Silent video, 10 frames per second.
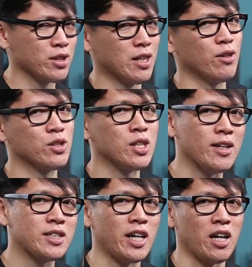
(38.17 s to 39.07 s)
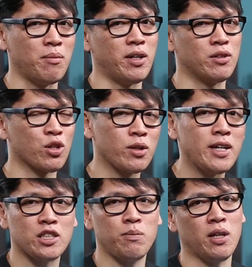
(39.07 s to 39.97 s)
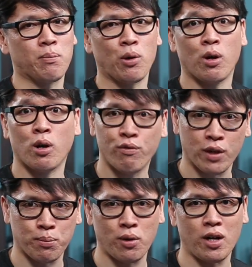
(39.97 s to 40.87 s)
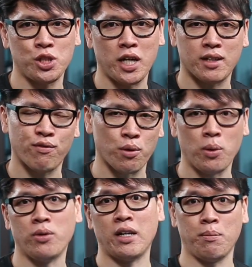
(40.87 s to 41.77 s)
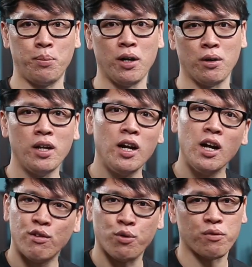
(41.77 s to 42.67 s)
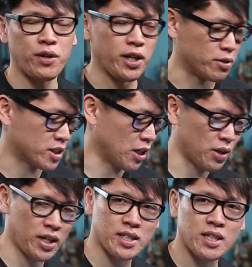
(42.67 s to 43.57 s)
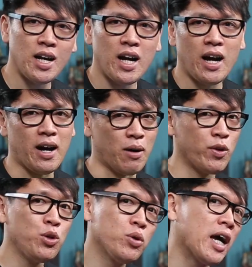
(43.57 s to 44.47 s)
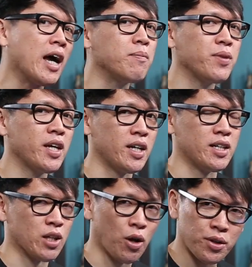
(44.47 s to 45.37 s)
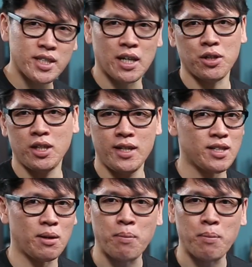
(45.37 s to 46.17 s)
it was a little daunting, but it turned out to be a perfect project for Will and I to build for a video series. Uh, what you get is all these L E Ds in a